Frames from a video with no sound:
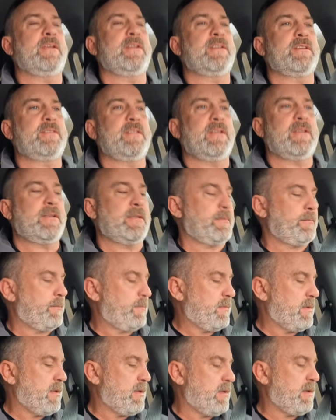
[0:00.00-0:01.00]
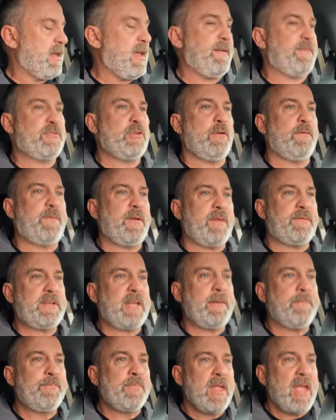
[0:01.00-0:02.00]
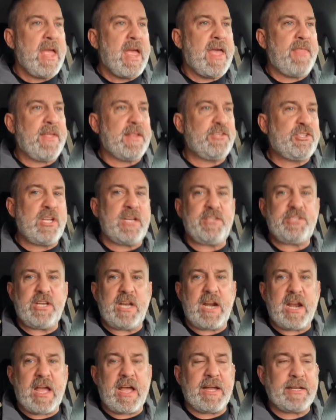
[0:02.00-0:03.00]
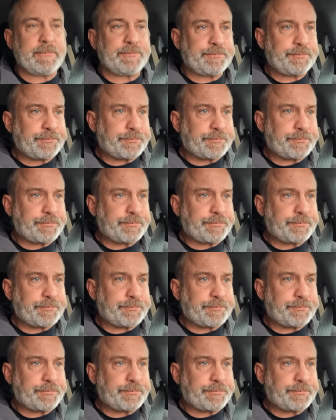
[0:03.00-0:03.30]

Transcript: the F-250, and then Jin and I